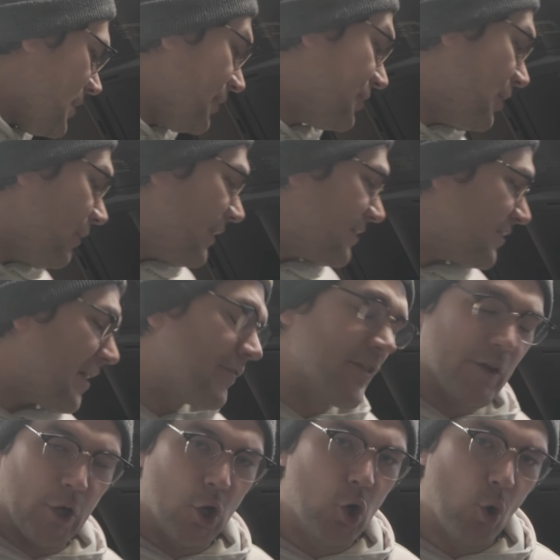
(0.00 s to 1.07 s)
you know, that's never
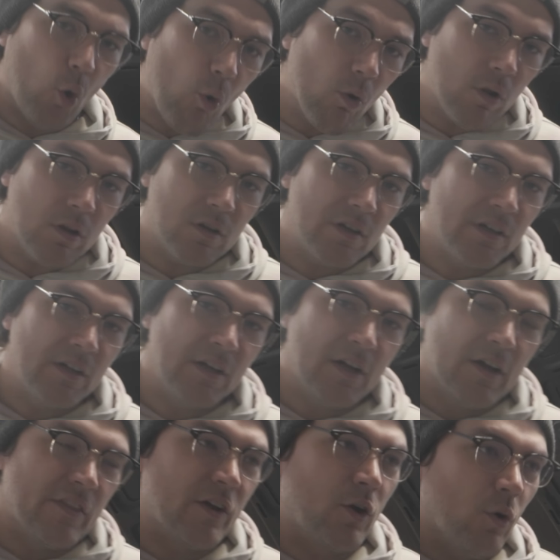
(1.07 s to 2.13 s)
the goal.
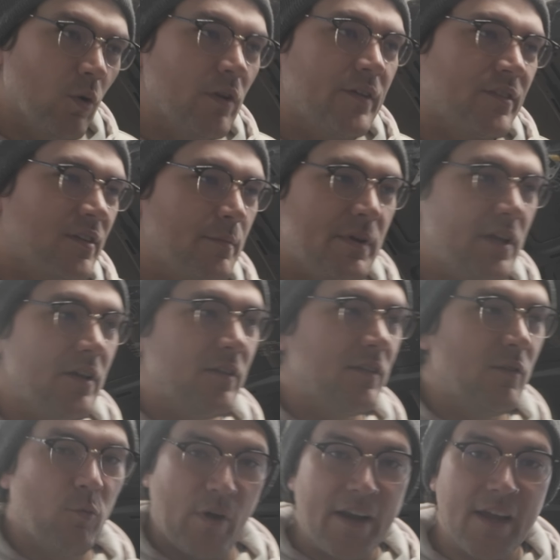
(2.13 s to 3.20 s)
The goal is to be
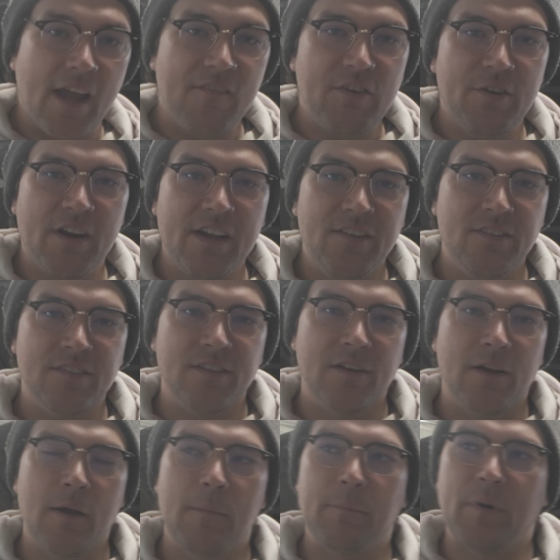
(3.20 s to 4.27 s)
winning every race,
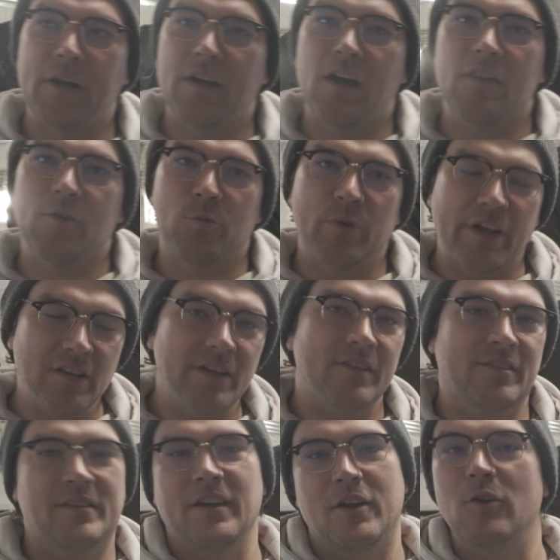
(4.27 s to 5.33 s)
but the
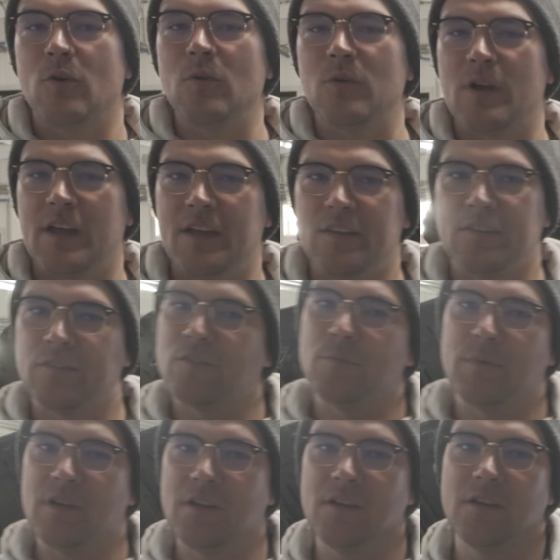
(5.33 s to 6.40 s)
realistic goal is to
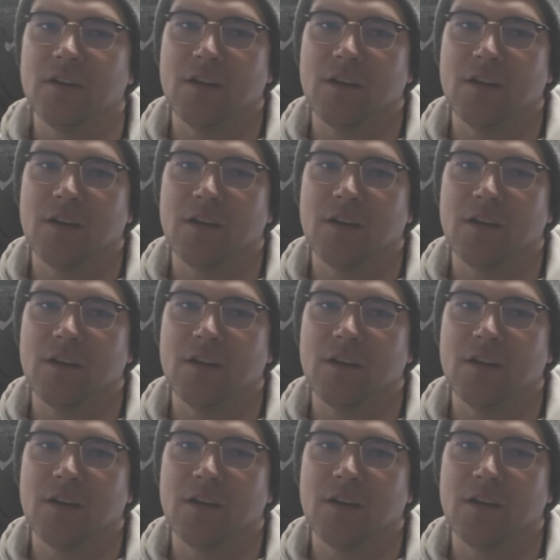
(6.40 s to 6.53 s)
be